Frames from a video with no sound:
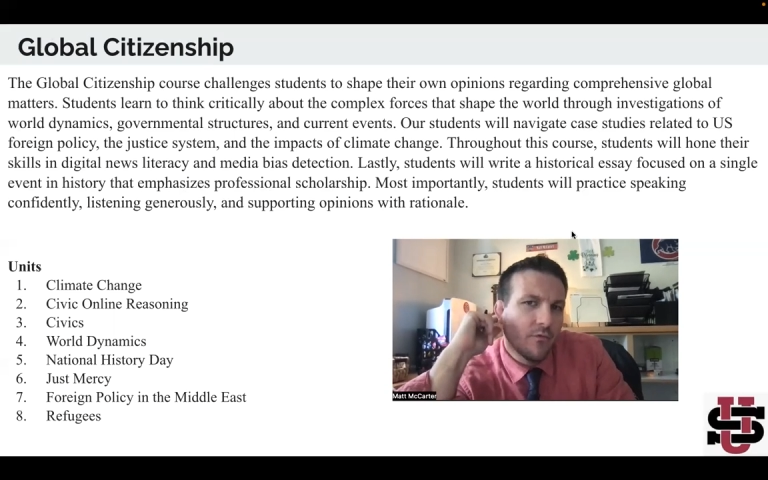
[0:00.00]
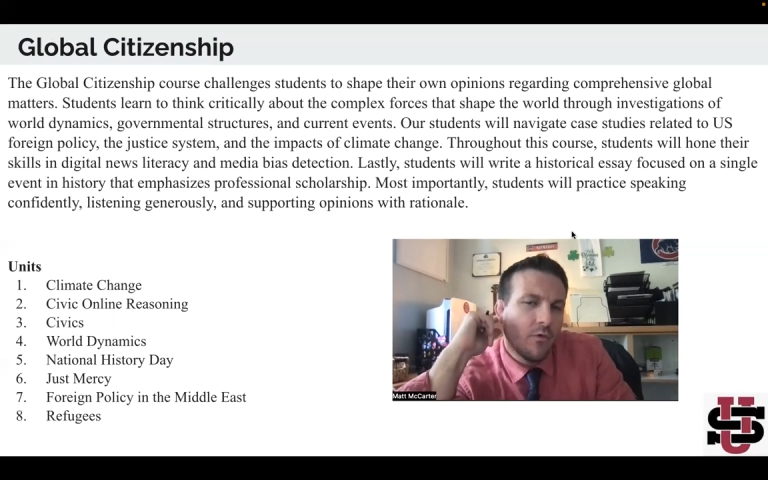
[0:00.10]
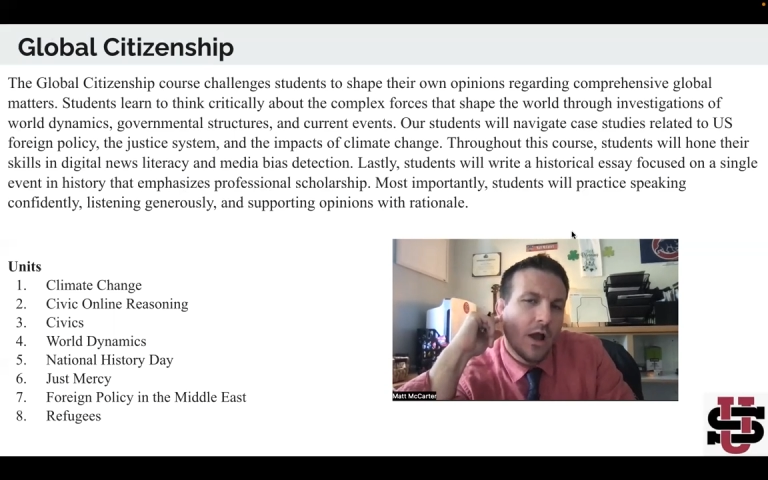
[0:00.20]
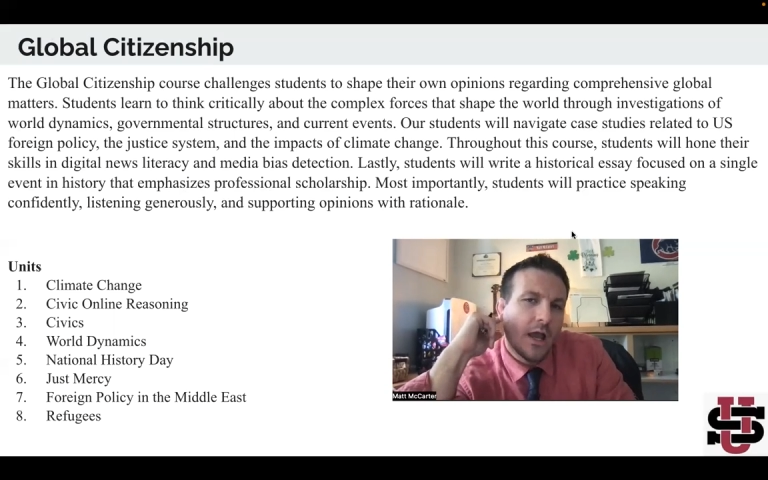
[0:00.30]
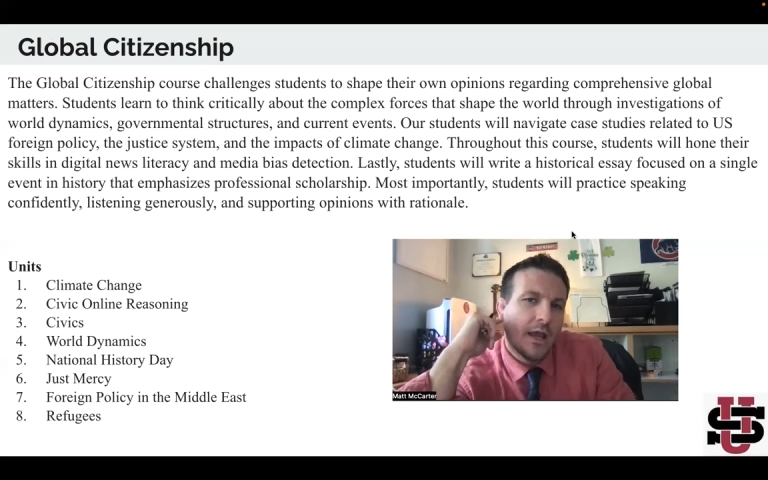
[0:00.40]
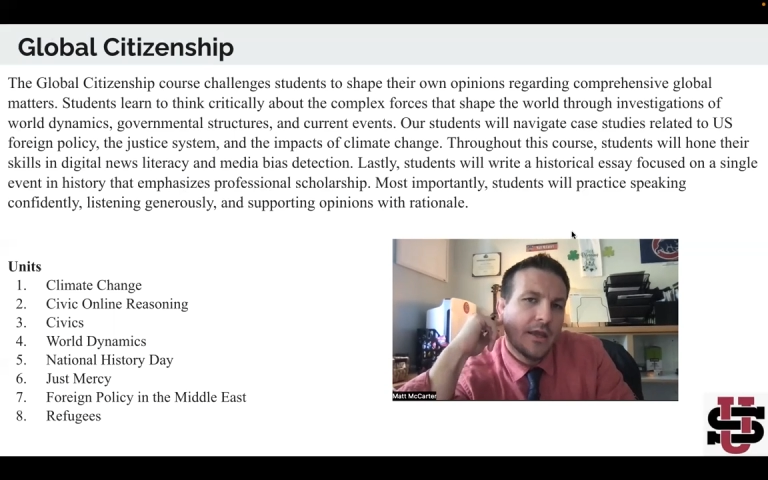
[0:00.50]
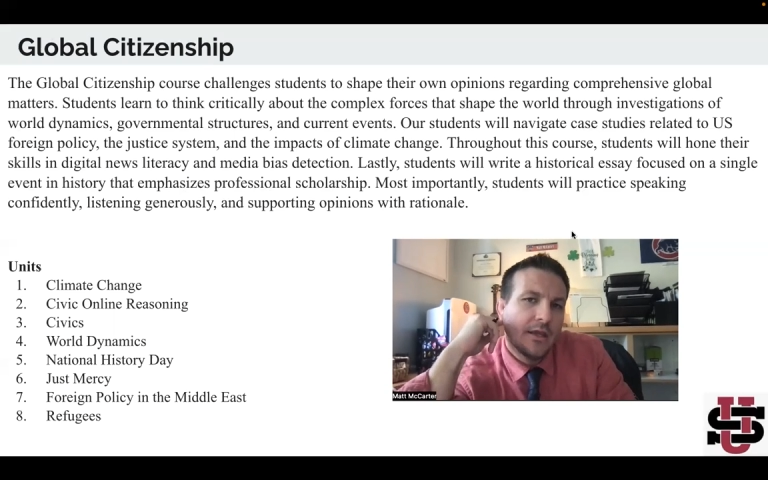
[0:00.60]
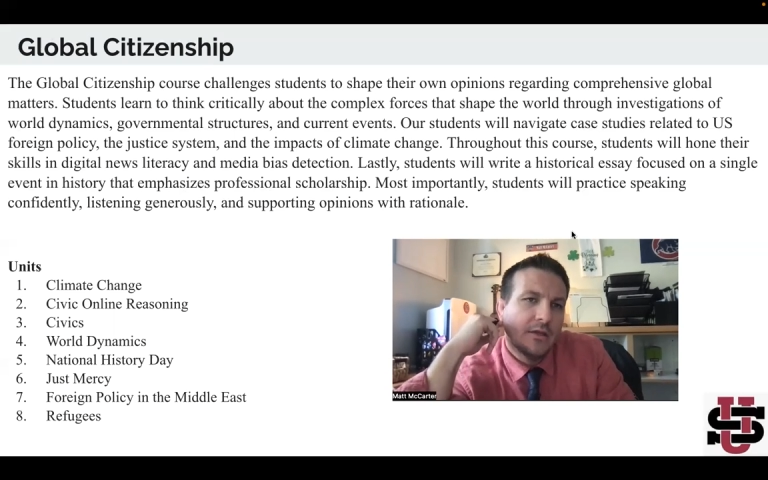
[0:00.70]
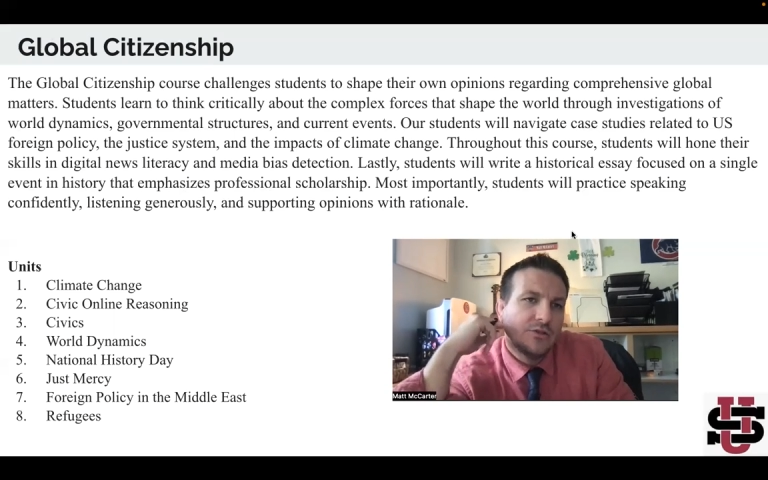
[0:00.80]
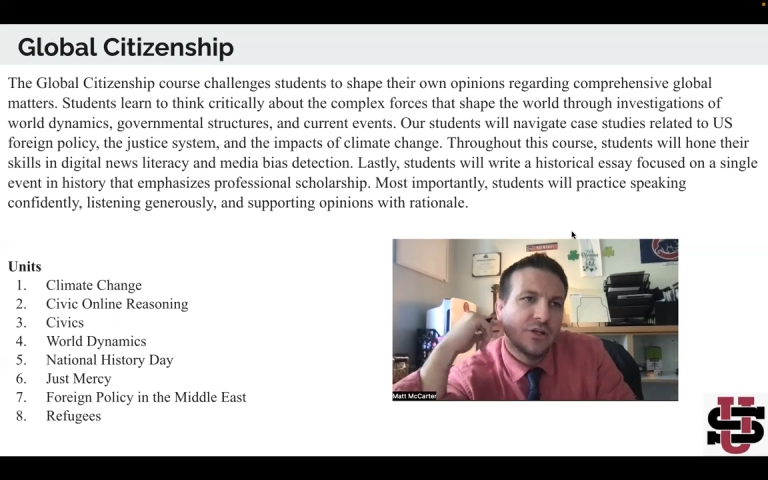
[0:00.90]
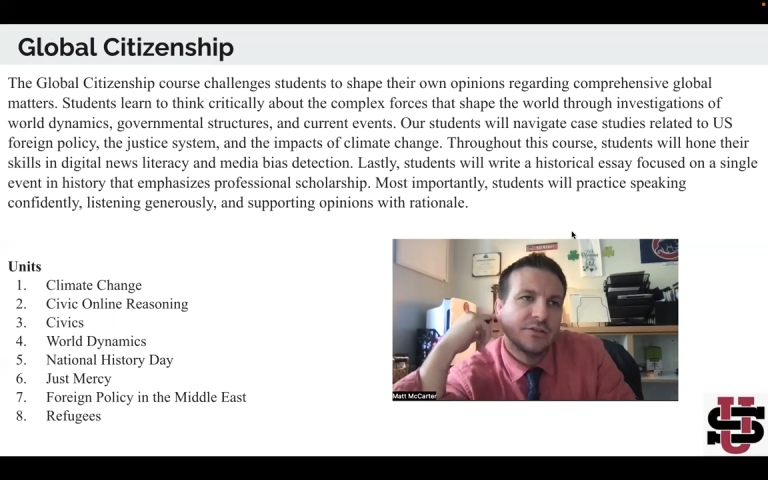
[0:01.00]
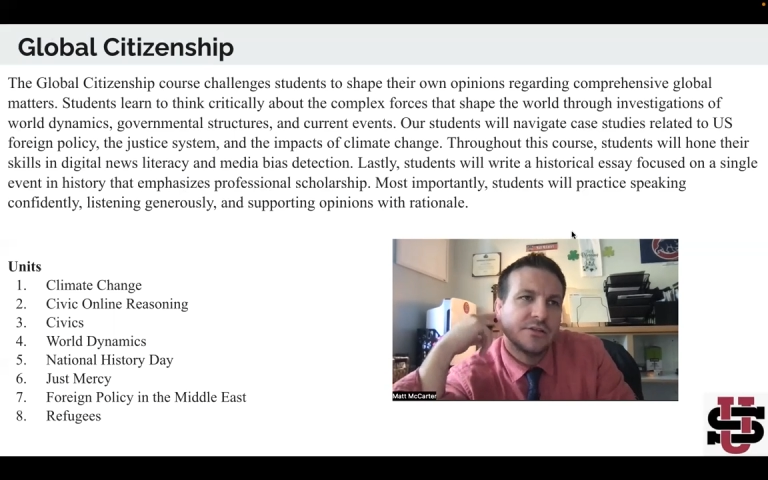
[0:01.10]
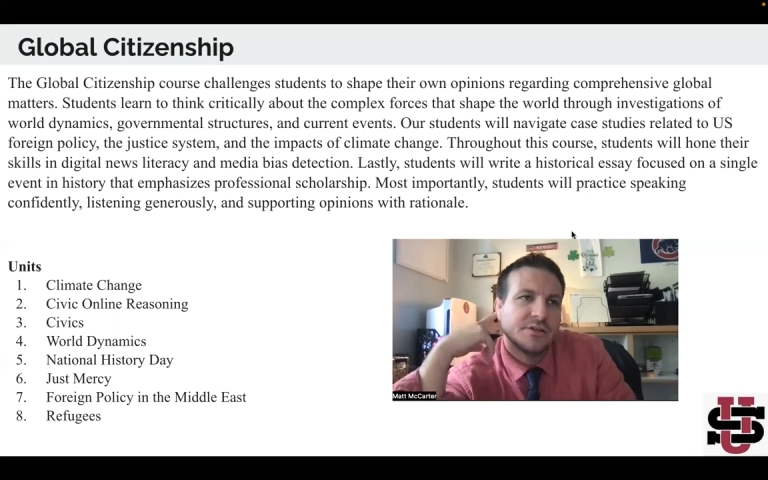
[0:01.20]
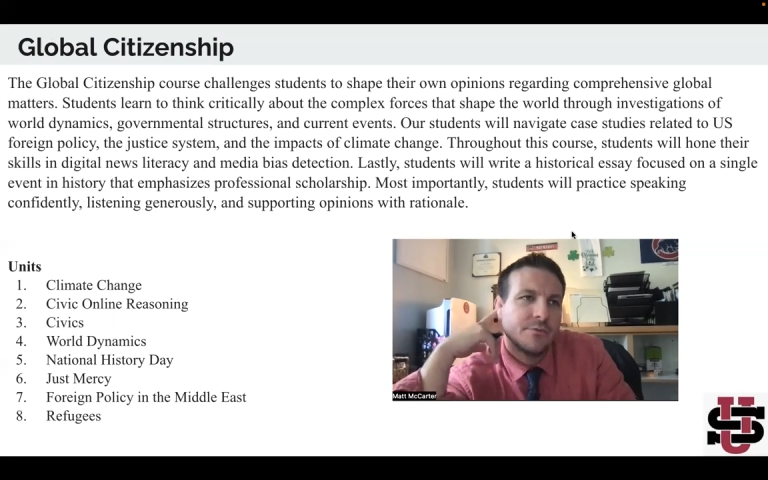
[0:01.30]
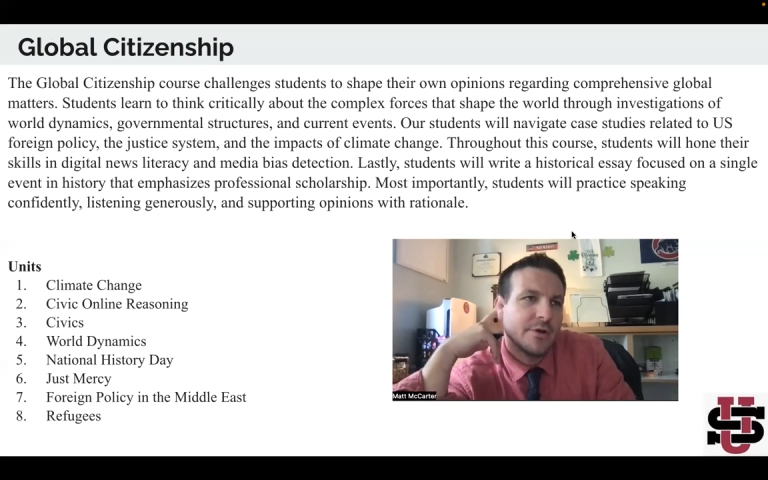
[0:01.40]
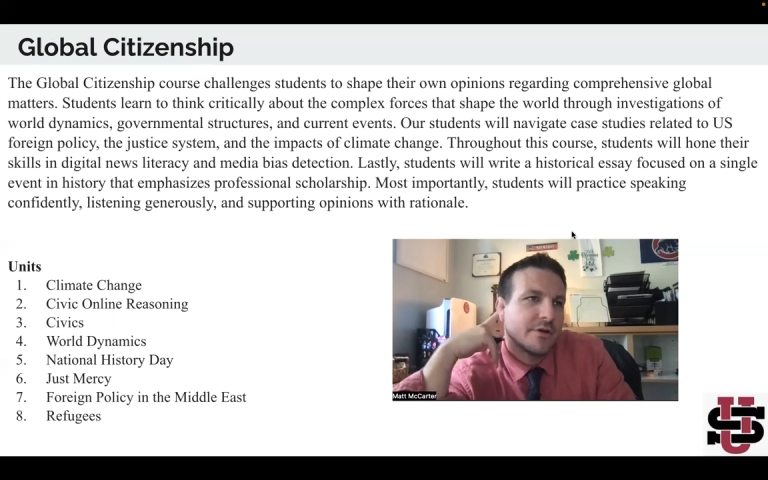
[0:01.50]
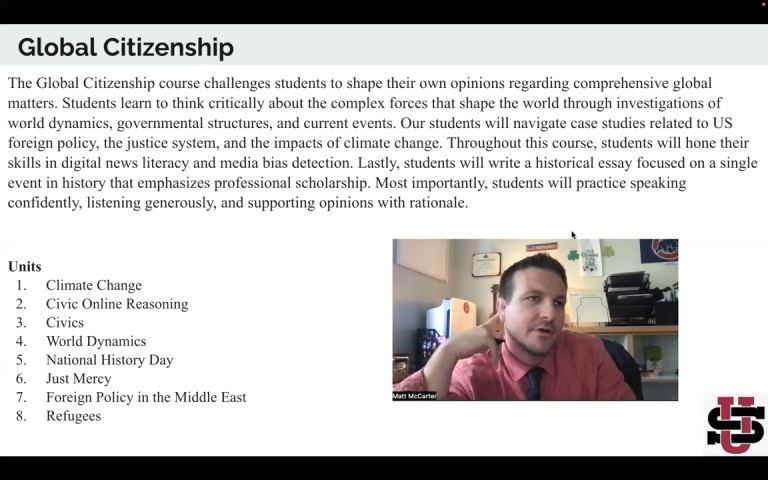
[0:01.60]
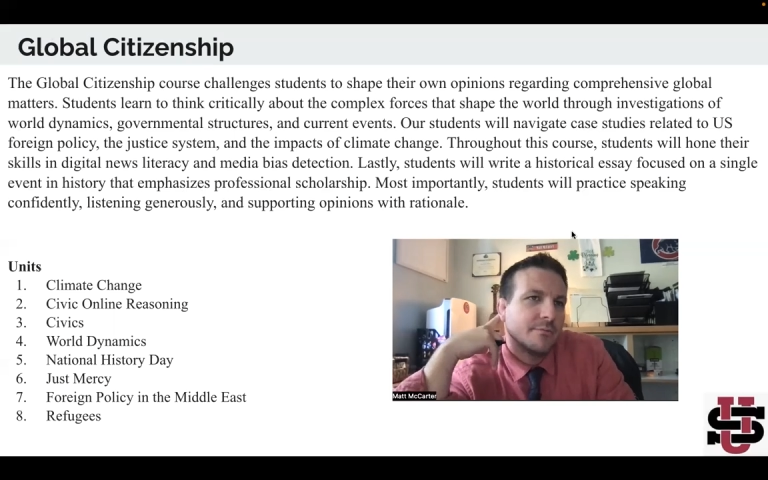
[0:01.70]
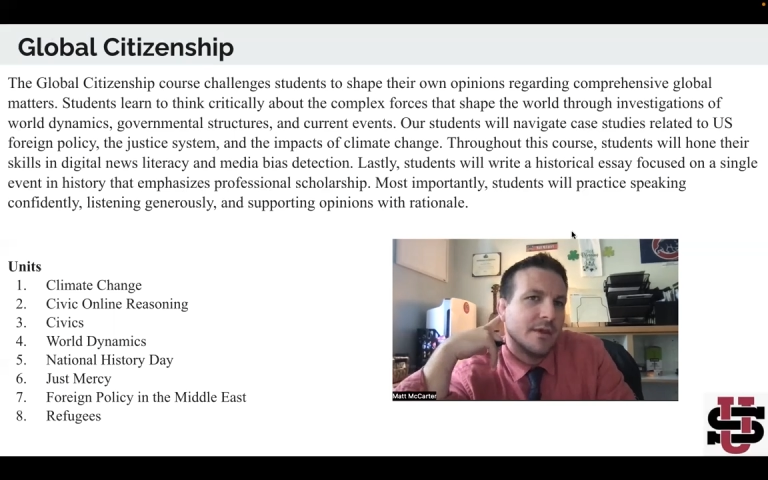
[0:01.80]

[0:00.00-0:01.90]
why justice in America